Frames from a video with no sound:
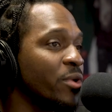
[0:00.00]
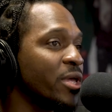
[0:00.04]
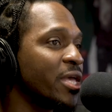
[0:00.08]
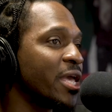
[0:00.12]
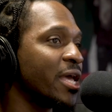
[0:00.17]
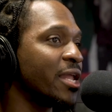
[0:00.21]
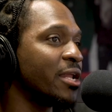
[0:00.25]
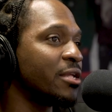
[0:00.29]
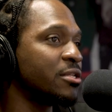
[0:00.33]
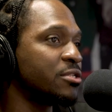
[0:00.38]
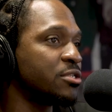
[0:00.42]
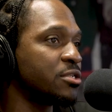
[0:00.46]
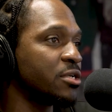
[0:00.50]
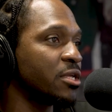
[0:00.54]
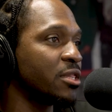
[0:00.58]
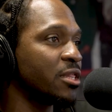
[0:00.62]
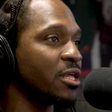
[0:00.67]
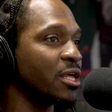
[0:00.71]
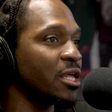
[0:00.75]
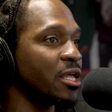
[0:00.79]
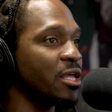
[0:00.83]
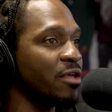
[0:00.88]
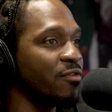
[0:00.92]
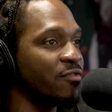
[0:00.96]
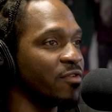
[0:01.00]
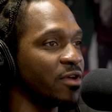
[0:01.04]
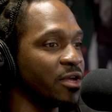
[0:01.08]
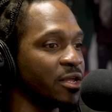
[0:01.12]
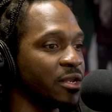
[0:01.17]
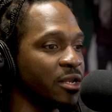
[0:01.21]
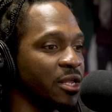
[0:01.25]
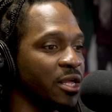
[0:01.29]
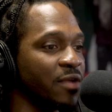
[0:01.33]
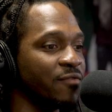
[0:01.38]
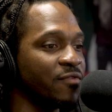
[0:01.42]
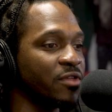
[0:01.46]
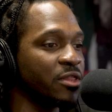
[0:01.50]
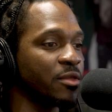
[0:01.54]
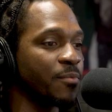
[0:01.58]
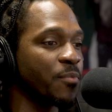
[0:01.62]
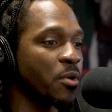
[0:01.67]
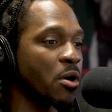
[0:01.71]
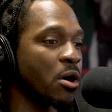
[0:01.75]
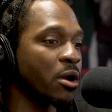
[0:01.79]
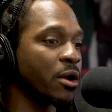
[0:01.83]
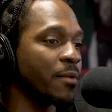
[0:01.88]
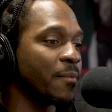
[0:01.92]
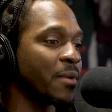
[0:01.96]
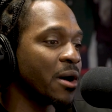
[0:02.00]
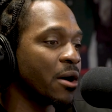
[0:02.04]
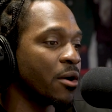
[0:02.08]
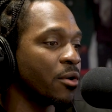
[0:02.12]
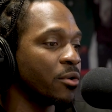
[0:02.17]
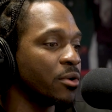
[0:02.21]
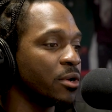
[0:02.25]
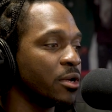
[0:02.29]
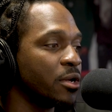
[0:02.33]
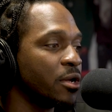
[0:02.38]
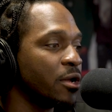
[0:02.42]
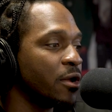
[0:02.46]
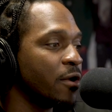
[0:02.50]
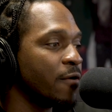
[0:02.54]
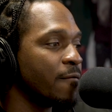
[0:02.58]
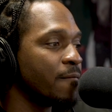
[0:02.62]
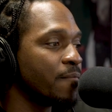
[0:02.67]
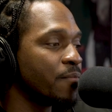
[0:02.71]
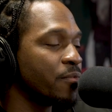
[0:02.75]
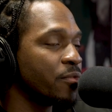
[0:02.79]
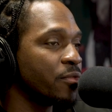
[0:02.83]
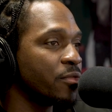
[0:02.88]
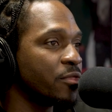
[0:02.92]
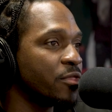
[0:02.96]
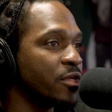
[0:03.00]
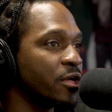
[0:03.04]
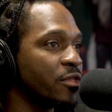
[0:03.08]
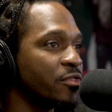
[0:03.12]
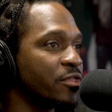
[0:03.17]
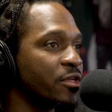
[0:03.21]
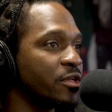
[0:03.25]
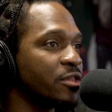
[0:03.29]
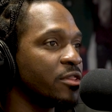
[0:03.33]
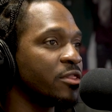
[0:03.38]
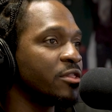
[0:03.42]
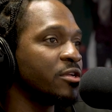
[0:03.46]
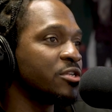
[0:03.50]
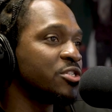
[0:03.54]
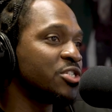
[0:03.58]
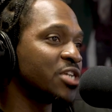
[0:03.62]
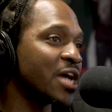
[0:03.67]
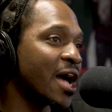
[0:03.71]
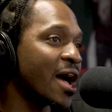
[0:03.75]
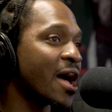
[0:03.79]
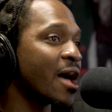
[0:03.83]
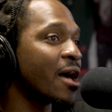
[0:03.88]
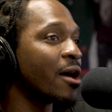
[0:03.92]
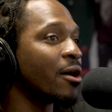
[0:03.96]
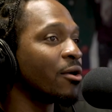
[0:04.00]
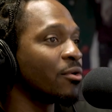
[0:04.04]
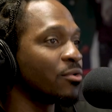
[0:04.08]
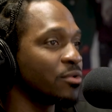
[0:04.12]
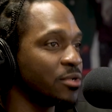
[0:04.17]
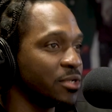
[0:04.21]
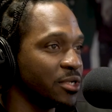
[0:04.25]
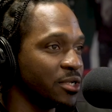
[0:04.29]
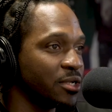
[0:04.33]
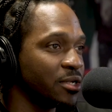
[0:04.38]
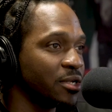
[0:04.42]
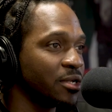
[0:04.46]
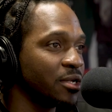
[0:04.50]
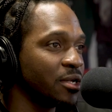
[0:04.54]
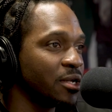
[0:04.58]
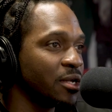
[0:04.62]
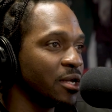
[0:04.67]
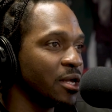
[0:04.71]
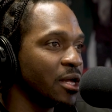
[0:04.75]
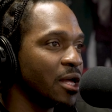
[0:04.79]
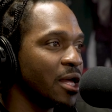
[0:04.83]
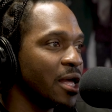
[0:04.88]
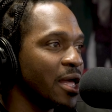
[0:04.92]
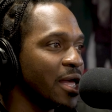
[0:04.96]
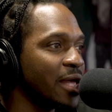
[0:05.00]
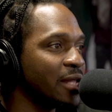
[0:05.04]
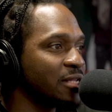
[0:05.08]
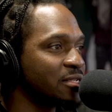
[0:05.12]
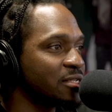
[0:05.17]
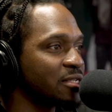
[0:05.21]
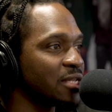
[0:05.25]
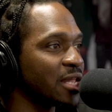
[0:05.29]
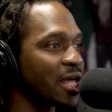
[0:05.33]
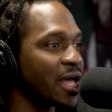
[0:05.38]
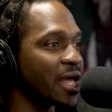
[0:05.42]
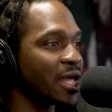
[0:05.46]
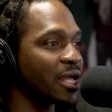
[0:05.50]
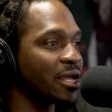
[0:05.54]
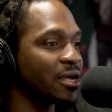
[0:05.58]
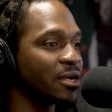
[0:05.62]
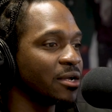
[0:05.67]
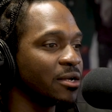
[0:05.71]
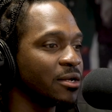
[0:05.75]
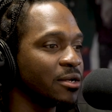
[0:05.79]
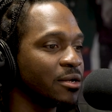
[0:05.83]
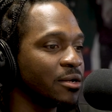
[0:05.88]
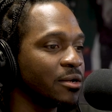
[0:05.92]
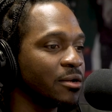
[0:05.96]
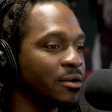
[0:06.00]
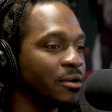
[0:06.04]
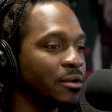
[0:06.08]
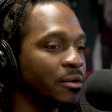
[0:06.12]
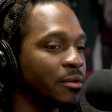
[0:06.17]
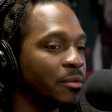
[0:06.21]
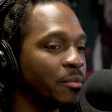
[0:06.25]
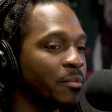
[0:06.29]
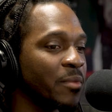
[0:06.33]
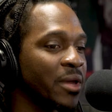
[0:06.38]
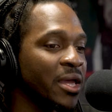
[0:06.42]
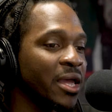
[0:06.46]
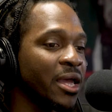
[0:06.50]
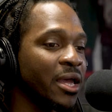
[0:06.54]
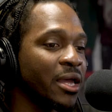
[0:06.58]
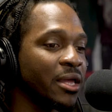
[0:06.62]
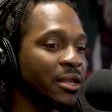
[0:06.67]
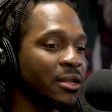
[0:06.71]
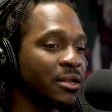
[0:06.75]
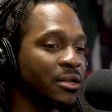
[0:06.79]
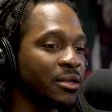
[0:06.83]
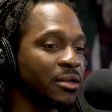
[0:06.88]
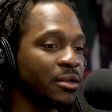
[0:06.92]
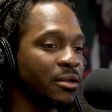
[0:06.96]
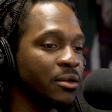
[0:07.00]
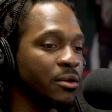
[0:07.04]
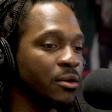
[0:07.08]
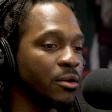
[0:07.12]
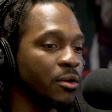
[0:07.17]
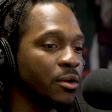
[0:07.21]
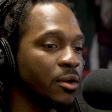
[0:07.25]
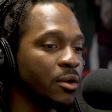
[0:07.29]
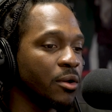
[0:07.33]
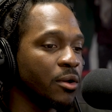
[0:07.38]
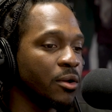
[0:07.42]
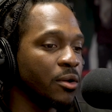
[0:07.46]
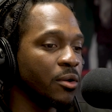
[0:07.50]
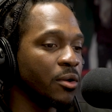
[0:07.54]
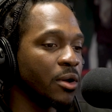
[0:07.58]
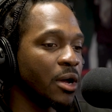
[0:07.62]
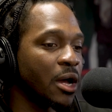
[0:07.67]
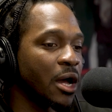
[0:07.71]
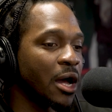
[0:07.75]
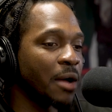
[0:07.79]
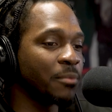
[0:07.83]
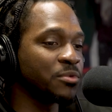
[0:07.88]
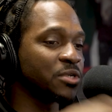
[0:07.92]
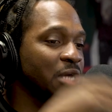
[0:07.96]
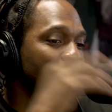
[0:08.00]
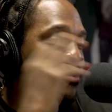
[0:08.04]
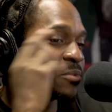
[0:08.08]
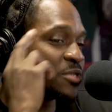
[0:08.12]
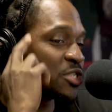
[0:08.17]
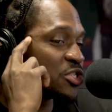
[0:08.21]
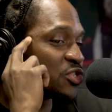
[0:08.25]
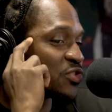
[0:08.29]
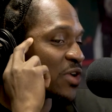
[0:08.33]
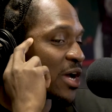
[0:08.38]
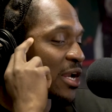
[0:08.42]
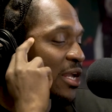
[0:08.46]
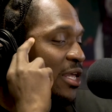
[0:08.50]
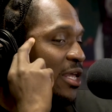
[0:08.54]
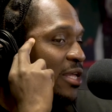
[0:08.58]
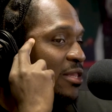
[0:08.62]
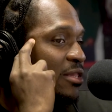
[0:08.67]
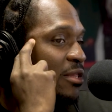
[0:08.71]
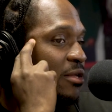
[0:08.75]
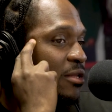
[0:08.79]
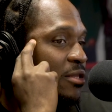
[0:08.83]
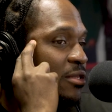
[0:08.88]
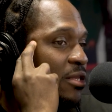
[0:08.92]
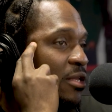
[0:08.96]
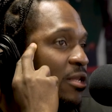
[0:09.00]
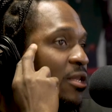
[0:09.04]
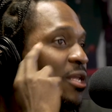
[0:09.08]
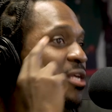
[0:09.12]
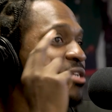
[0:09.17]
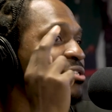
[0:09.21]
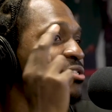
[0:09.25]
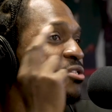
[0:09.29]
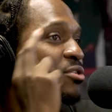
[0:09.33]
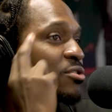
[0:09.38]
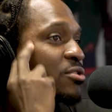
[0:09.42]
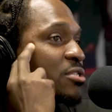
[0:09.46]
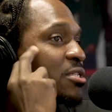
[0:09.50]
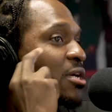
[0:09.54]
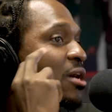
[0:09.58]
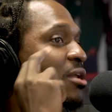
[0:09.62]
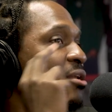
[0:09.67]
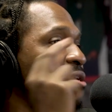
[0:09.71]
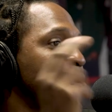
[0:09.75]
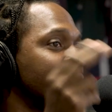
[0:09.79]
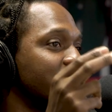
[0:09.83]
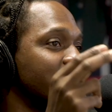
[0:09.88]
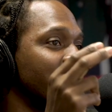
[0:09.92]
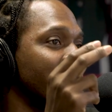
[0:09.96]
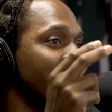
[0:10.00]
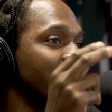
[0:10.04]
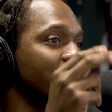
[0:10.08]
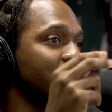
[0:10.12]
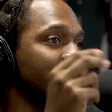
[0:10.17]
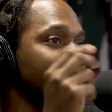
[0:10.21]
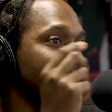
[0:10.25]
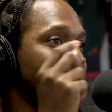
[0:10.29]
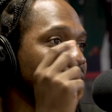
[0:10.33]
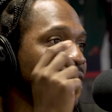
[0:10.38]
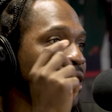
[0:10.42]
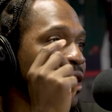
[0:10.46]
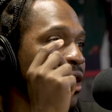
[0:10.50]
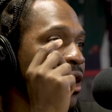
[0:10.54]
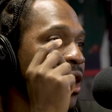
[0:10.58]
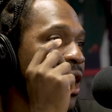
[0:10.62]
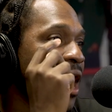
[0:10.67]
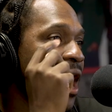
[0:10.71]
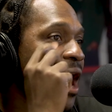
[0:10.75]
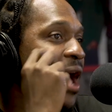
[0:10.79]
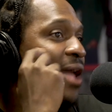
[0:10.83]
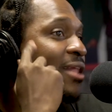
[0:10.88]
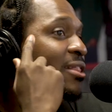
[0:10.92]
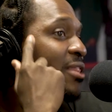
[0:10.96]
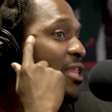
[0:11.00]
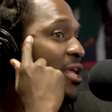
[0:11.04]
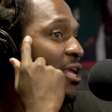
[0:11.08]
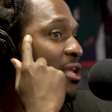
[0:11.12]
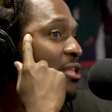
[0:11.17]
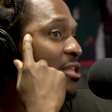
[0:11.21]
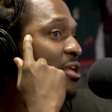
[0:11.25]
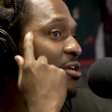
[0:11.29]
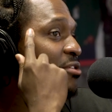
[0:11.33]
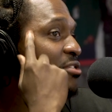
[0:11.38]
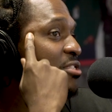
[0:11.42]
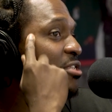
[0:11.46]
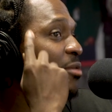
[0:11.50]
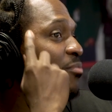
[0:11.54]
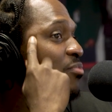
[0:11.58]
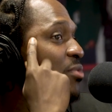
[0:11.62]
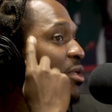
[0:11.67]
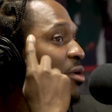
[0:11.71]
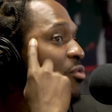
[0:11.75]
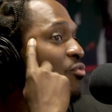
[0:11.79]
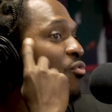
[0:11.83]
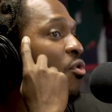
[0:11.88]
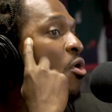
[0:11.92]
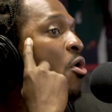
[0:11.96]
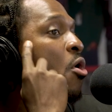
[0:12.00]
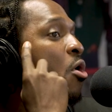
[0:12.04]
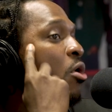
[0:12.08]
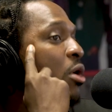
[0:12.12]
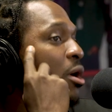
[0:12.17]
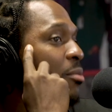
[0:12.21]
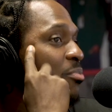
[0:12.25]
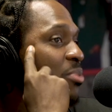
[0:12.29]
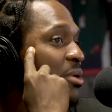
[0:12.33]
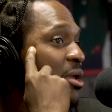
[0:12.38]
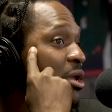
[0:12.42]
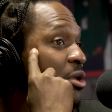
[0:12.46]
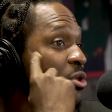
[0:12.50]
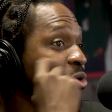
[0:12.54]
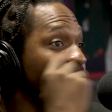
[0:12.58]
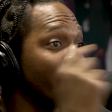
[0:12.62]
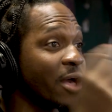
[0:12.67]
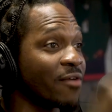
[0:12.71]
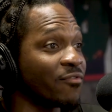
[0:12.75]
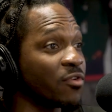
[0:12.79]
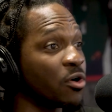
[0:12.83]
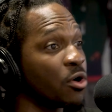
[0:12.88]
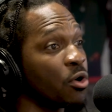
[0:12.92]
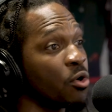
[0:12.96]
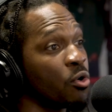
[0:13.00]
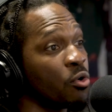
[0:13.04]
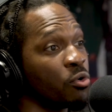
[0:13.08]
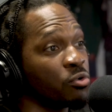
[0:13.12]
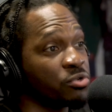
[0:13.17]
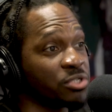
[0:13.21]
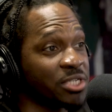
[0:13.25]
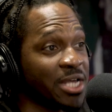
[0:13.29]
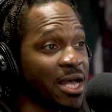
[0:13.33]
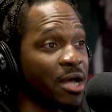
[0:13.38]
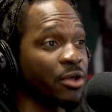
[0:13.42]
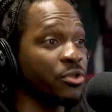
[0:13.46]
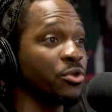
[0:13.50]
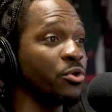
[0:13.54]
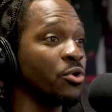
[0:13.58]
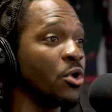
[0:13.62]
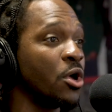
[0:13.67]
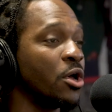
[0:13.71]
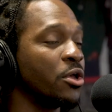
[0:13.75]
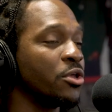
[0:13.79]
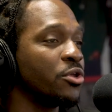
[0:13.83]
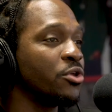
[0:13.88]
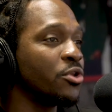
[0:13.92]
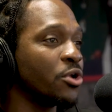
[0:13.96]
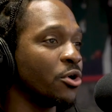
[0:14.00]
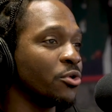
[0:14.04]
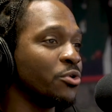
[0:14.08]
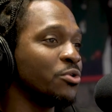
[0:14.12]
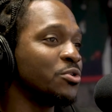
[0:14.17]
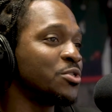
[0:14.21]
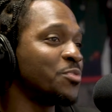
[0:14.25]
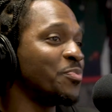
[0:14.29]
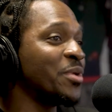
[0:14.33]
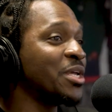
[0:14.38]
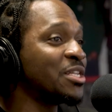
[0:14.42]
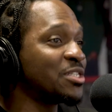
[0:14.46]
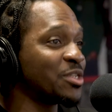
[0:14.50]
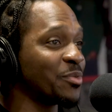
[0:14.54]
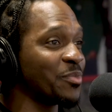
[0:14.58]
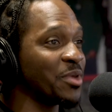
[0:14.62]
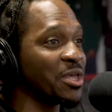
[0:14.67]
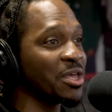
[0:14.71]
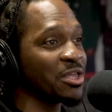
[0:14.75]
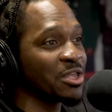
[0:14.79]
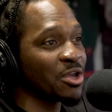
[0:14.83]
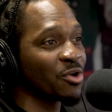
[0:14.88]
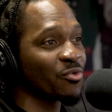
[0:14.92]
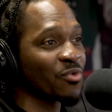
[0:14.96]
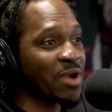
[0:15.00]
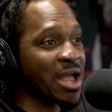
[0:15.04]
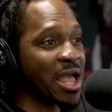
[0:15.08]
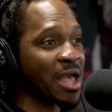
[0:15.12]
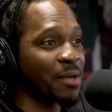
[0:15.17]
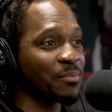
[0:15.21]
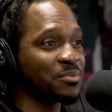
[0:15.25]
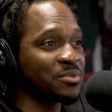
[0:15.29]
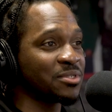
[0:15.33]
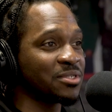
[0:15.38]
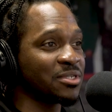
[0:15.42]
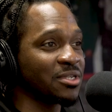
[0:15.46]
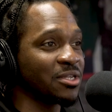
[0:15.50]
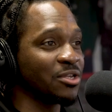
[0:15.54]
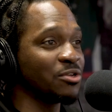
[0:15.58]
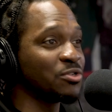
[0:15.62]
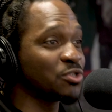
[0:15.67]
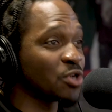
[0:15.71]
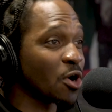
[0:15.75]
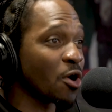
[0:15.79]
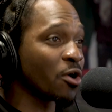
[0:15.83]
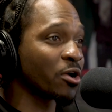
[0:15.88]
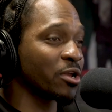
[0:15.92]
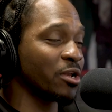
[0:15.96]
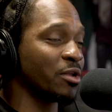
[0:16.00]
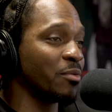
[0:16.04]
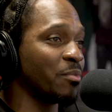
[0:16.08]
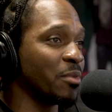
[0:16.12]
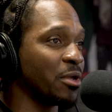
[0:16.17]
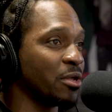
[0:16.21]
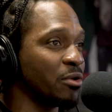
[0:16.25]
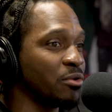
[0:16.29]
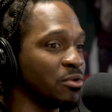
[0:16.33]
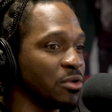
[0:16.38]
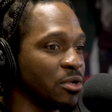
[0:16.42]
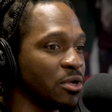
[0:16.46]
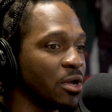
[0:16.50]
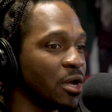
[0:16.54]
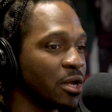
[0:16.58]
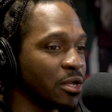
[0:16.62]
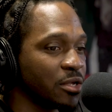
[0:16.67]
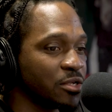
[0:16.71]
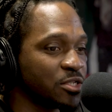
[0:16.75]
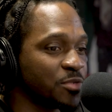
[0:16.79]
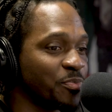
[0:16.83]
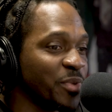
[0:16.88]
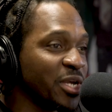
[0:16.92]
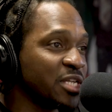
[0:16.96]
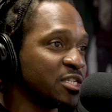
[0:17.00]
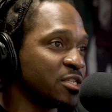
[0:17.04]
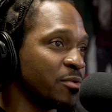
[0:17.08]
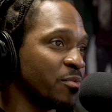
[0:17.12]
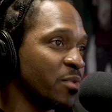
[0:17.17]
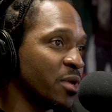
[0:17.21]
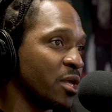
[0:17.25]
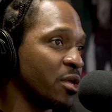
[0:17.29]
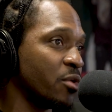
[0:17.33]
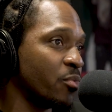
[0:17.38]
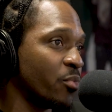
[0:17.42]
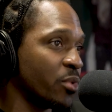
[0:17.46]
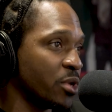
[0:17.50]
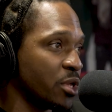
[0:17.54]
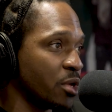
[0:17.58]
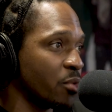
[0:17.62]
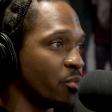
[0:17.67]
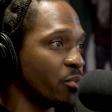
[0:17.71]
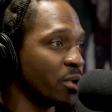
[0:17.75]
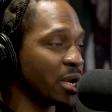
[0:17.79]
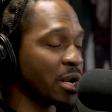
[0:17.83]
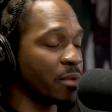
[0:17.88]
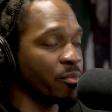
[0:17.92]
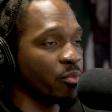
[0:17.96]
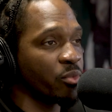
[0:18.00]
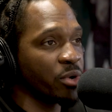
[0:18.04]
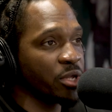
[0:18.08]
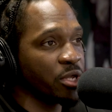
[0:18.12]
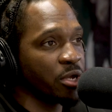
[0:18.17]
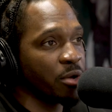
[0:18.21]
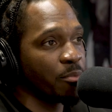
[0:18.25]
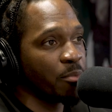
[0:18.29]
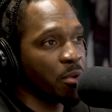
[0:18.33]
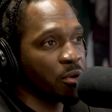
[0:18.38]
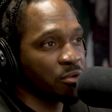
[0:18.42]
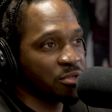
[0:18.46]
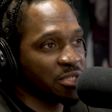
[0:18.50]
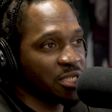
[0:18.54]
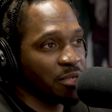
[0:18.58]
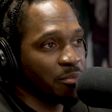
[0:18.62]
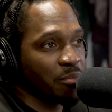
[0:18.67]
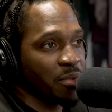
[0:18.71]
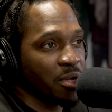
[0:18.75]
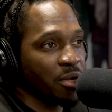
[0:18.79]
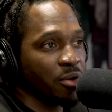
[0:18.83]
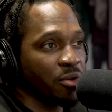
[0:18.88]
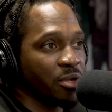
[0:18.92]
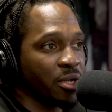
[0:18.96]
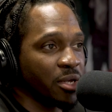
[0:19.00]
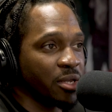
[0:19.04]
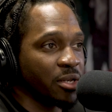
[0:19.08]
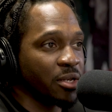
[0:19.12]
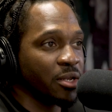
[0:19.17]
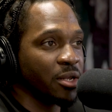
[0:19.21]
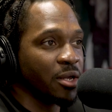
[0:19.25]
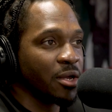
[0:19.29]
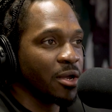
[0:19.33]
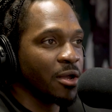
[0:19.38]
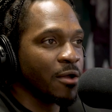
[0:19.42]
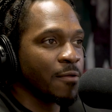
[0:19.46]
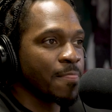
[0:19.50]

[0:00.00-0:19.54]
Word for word: we get into the even the part about, the child, it's like, man, I'm just trying to get the listeners to understand. It's like, I think there's something wrong up here. You have a whole child. You know, you speak to me in your raps. You talking to me. You speak to me when you're multi-million.